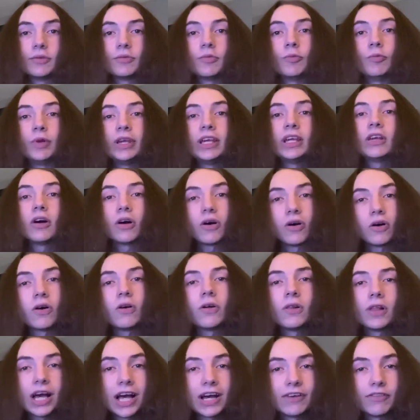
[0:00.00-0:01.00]
We
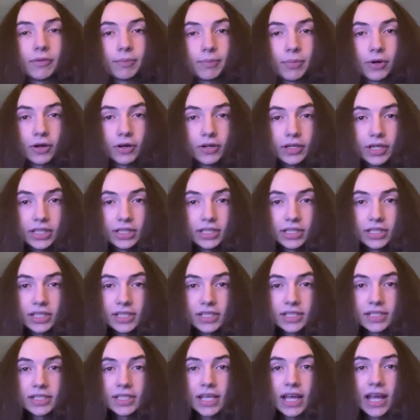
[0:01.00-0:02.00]
all have a part in
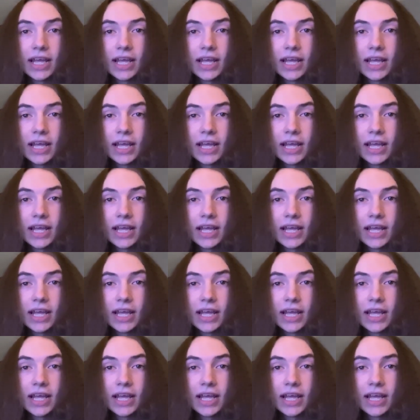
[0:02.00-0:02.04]
this,